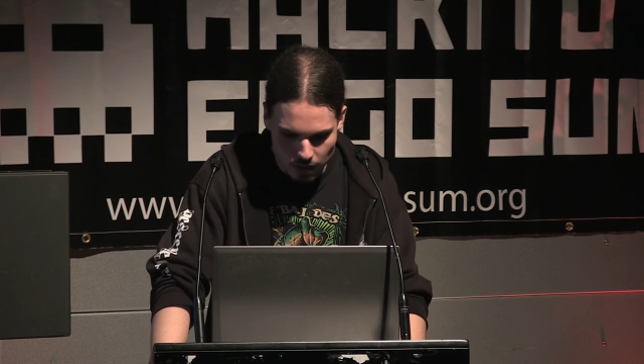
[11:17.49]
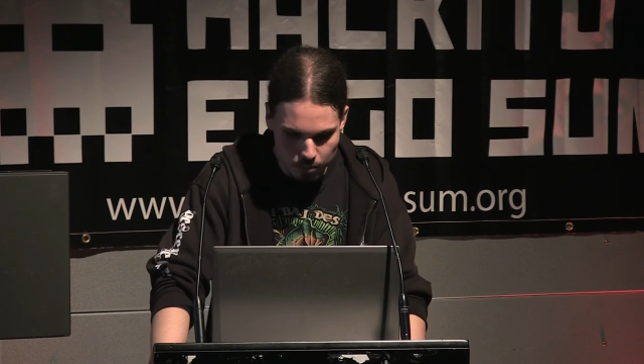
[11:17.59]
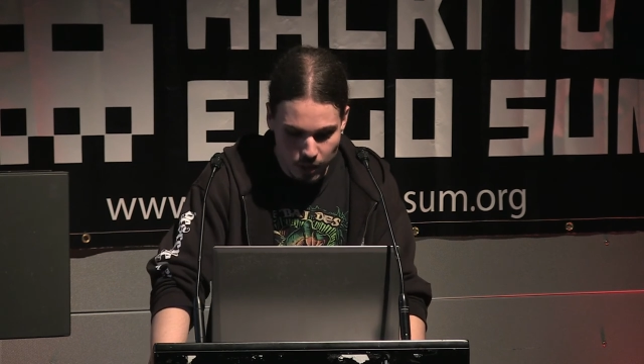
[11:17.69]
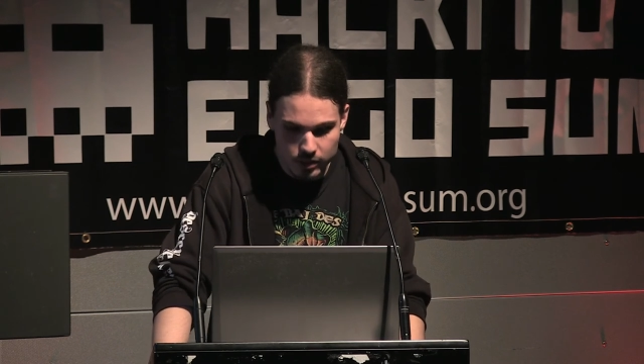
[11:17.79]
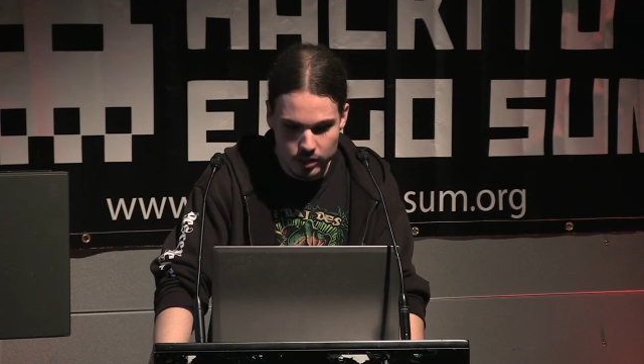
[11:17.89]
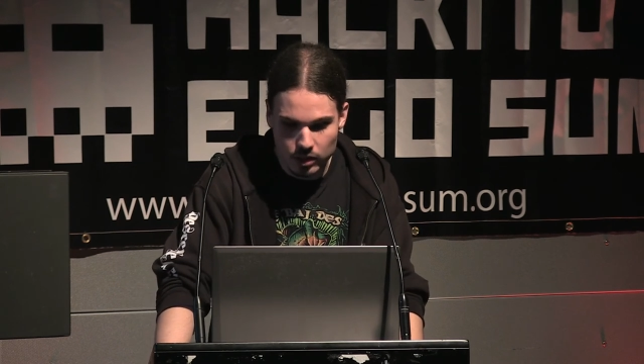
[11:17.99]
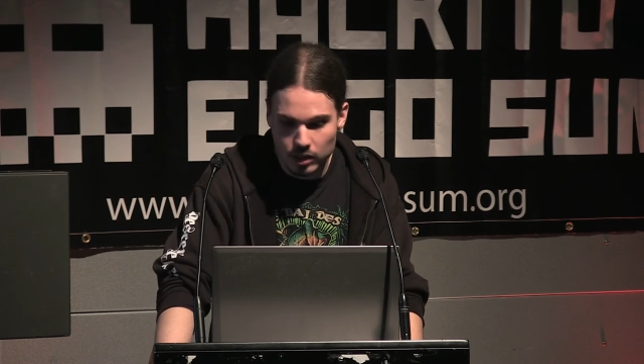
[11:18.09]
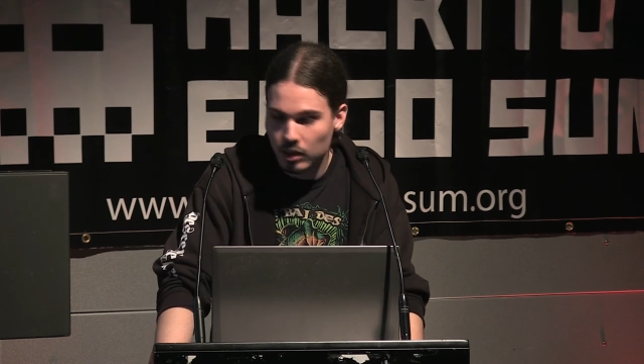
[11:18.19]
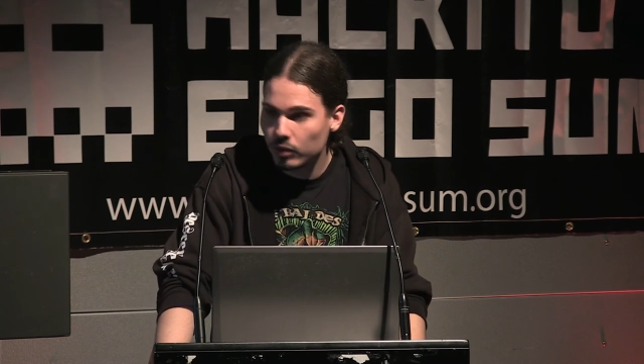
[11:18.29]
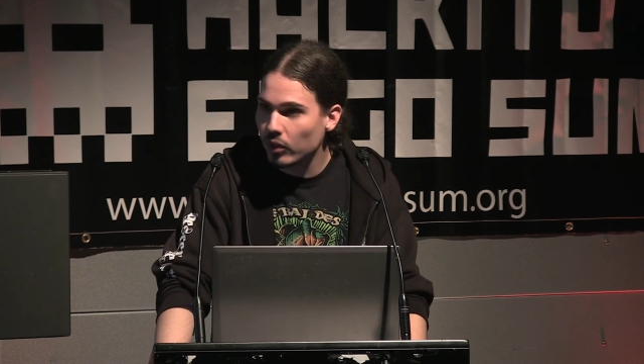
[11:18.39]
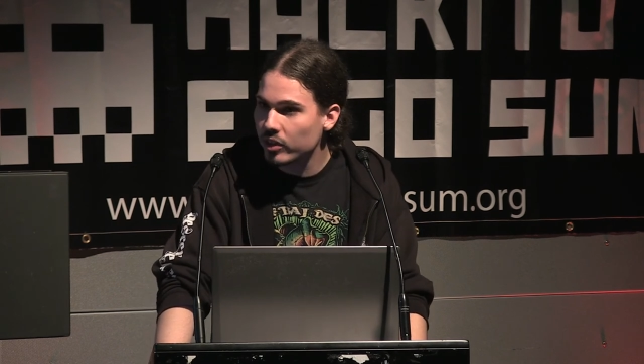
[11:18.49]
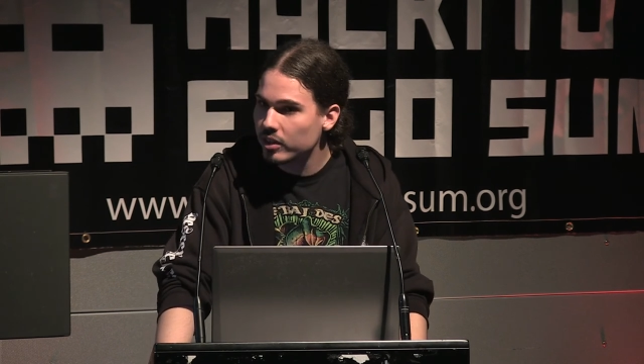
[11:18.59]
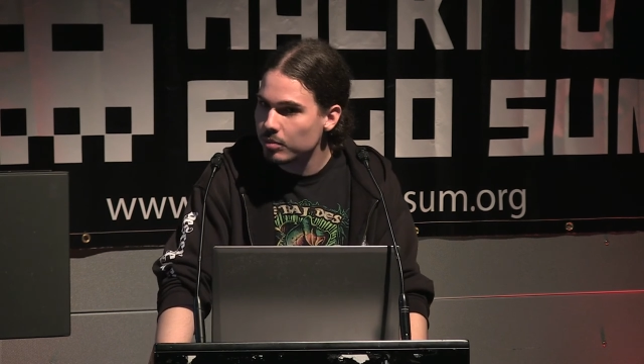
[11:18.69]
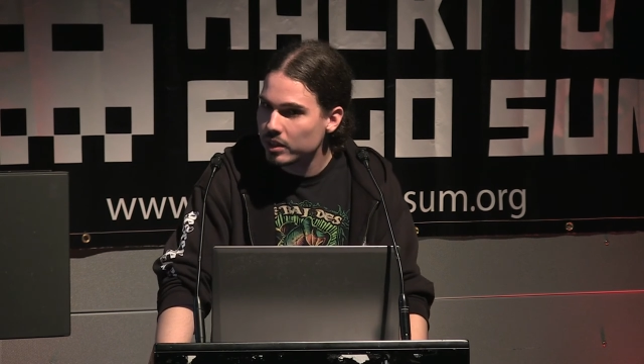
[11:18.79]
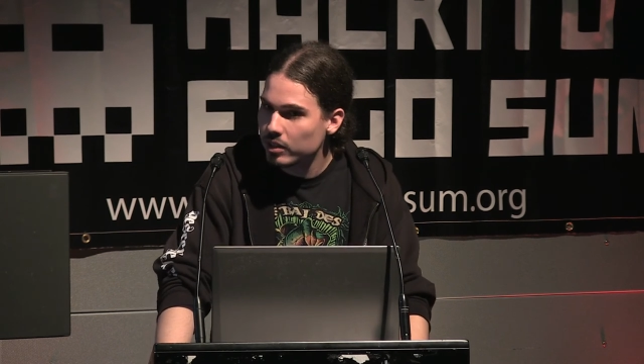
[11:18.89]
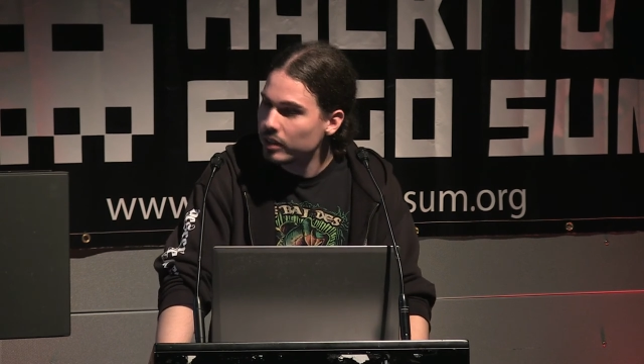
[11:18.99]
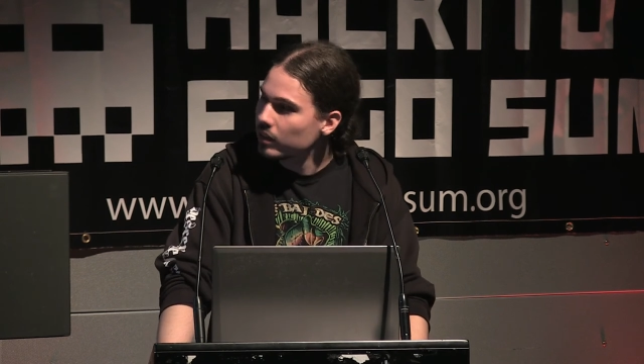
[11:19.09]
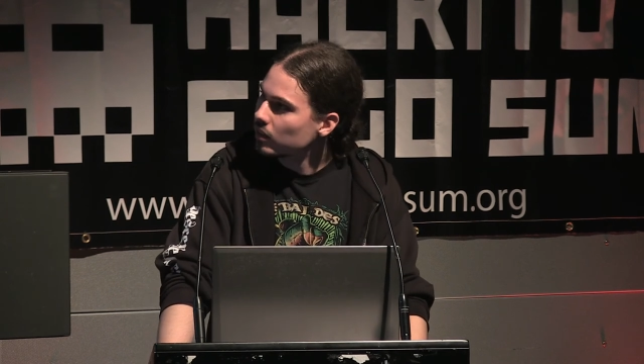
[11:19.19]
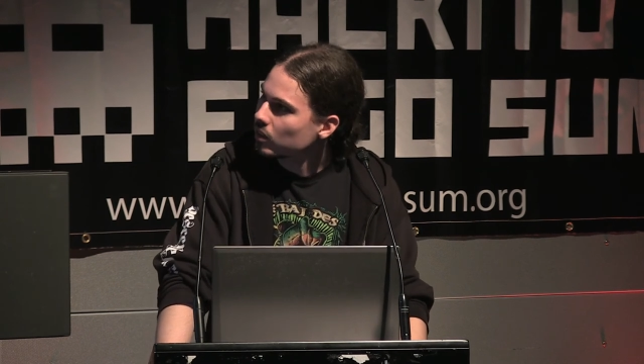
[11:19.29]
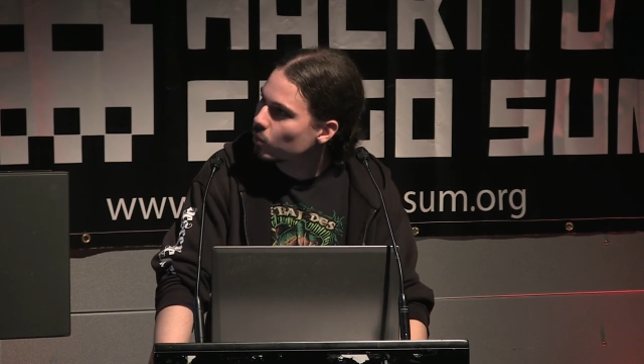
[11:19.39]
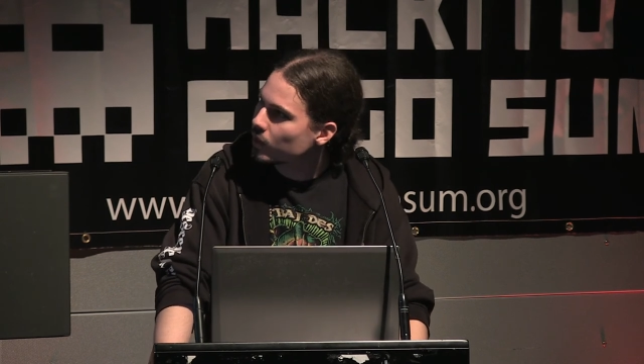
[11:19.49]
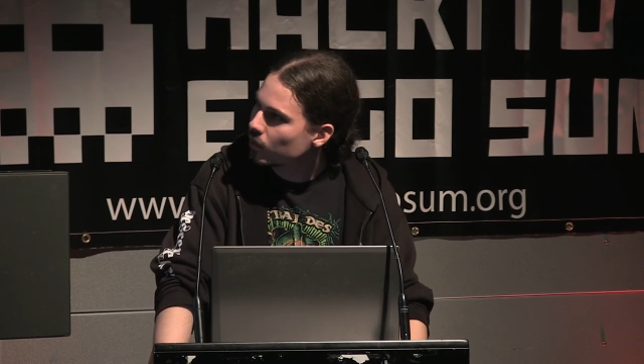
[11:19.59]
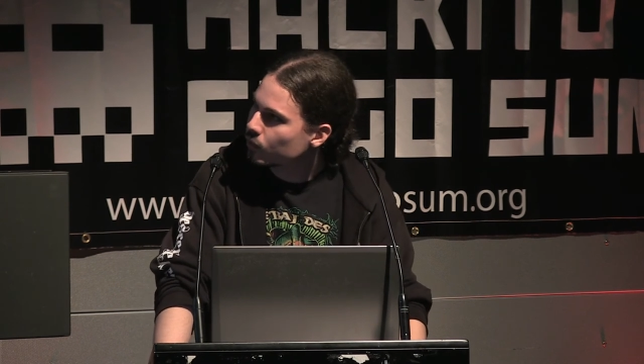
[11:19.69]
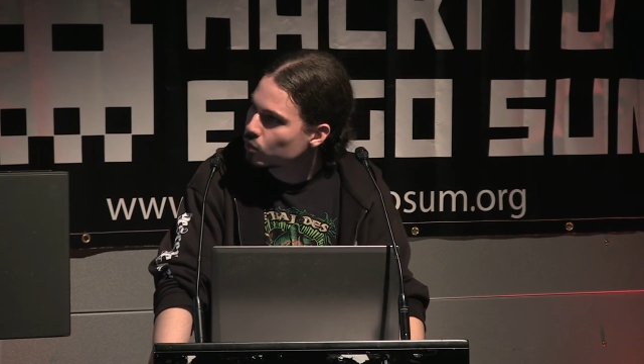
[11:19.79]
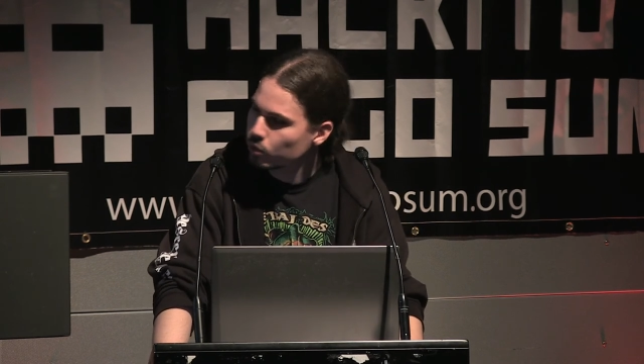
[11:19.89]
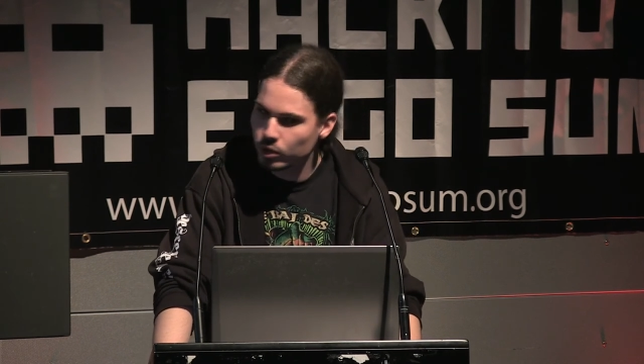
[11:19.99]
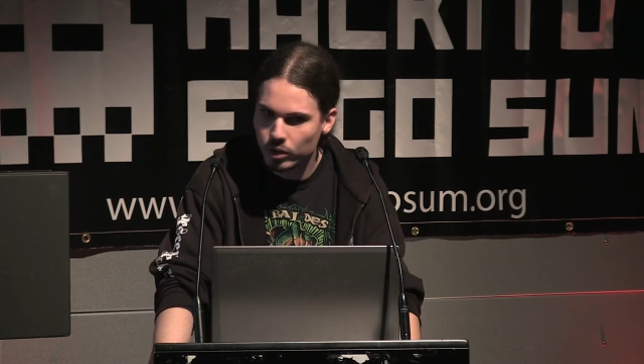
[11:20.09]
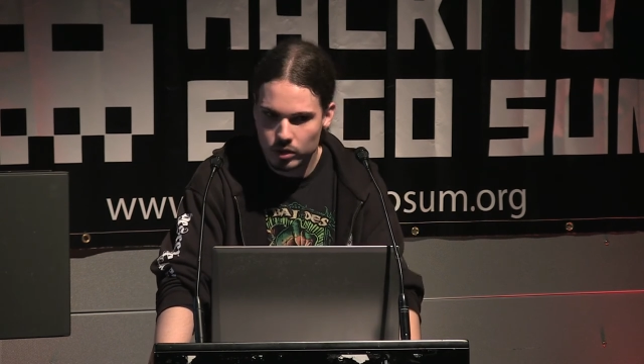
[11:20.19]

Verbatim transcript: But for this method, we have to